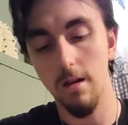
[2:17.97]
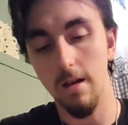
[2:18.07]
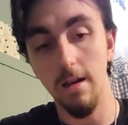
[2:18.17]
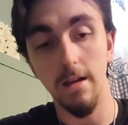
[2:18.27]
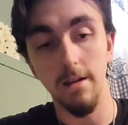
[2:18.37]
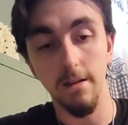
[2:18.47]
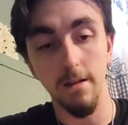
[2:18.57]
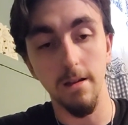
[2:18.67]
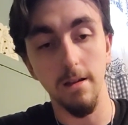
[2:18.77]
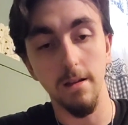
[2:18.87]

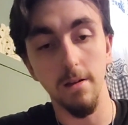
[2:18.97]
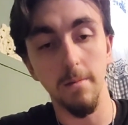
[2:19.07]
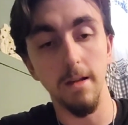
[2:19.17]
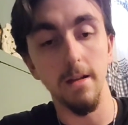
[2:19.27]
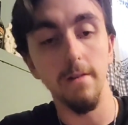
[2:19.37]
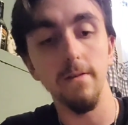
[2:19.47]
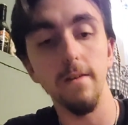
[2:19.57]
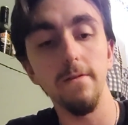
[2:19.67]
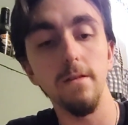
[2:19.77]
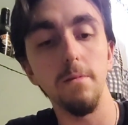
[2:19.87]
And there'll be enough
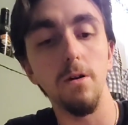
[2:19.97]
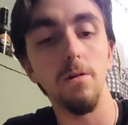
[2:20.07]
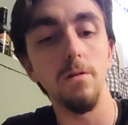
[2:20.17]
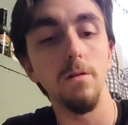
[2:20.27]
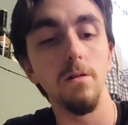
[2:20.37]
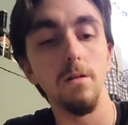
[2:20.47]
left in the bowl